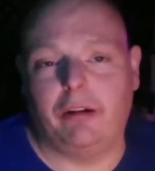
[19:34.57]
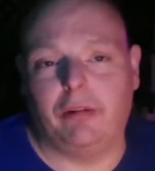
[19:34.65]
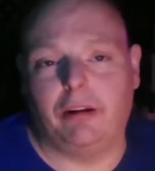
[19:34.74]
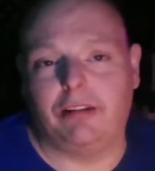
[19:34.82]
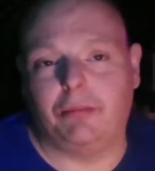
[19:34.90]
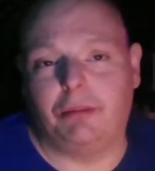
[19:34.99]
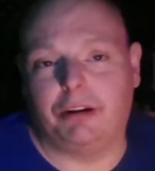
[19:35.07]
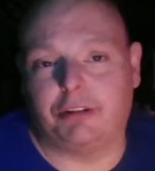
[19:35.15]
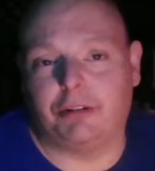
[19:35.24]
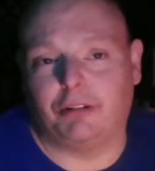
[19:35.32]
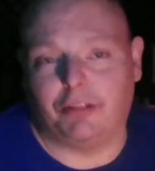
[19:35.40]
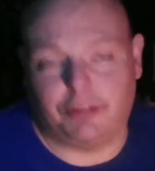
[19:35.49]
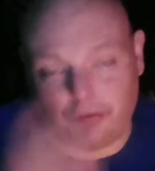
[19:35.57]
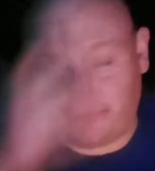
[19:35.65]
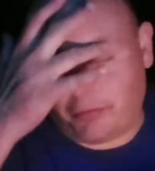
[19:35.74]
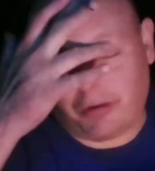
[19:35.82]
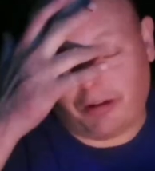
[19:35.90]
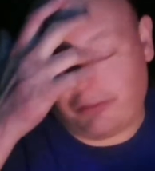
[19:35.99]
Green is a mixture of the two,
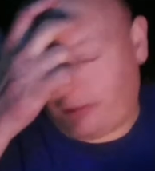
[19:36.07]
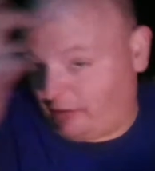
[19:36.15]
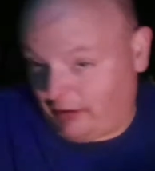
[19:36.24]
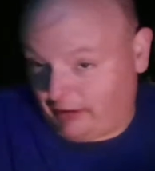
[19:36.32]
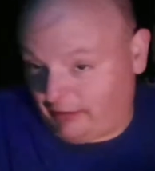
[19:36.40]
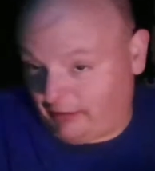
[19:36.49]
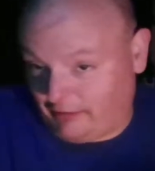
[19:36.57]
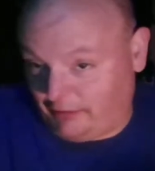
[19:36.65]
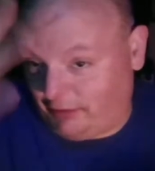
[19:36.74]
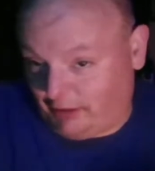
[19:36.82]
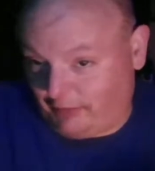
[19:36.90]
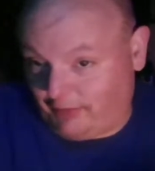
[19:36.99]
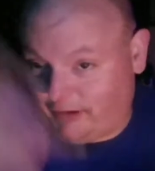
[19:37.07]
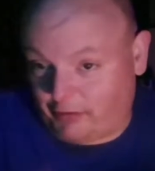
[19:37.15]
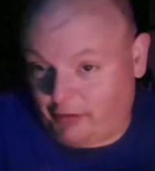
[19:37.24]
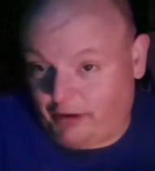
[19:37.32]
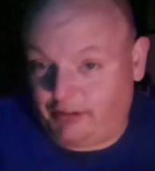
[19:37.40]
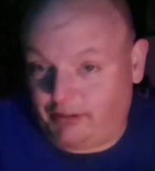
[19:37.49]
from what I've heard, like effects
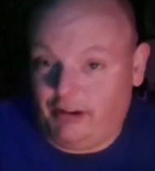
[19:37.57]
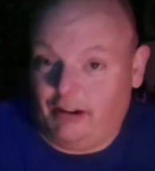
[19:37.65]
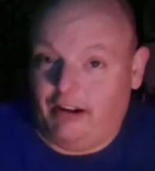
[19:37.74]
wise.